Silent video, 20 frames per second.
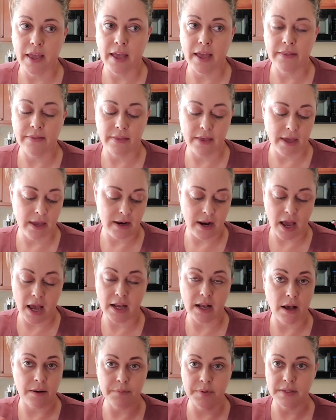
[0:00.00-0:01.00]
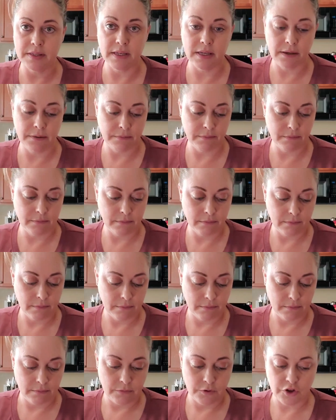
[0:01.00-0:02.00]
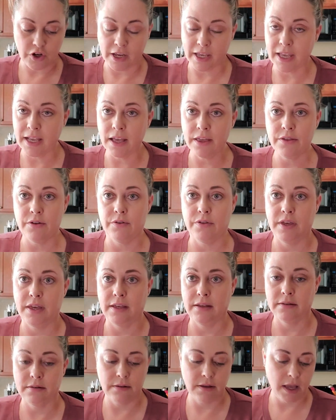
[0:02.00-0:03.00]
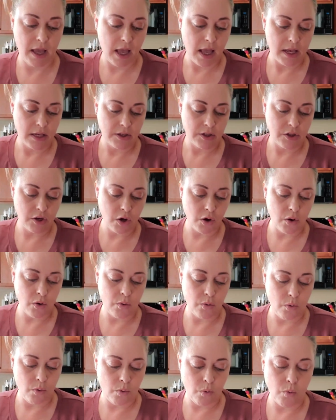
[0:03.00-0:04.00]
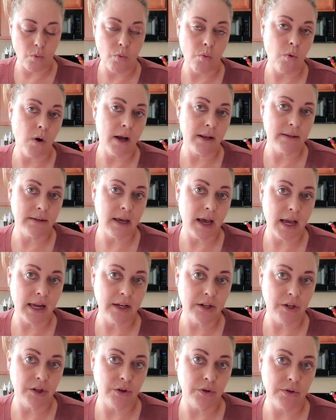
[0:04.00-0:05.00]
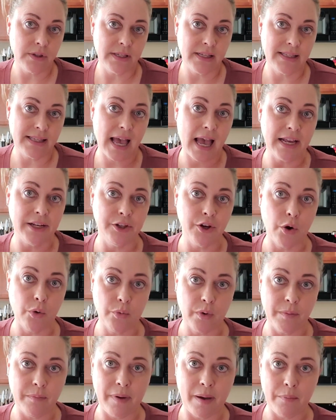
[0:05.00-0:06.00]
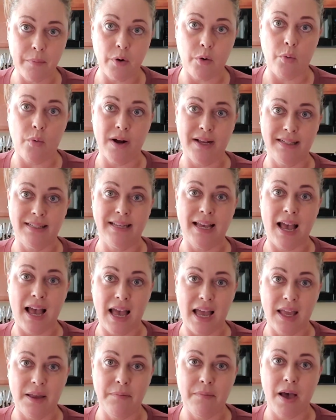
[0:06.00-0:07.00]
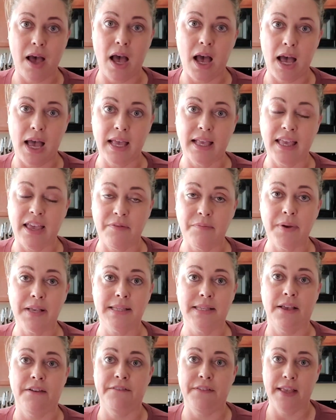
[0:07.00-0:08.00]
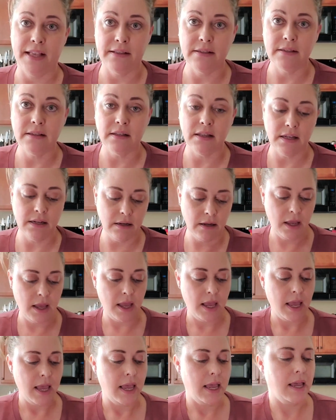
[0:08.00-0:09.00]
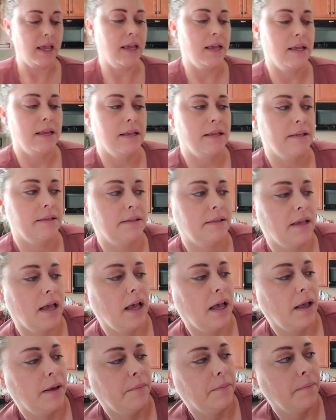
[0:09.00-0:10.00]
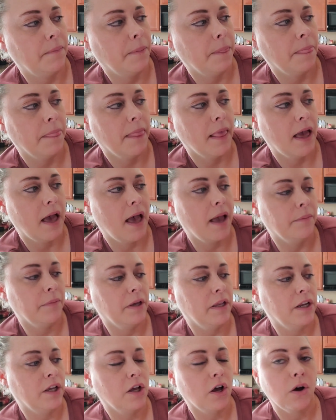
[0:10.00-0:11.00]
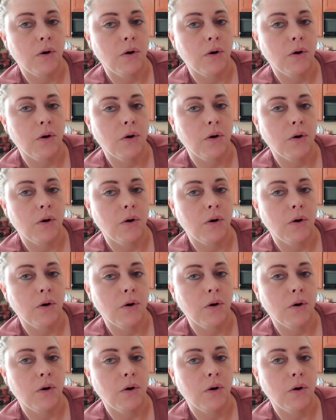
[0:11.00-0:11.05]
And then I got busy checking other things. So what I do, since I don't remember what time I gave myself insulin, is I'm going to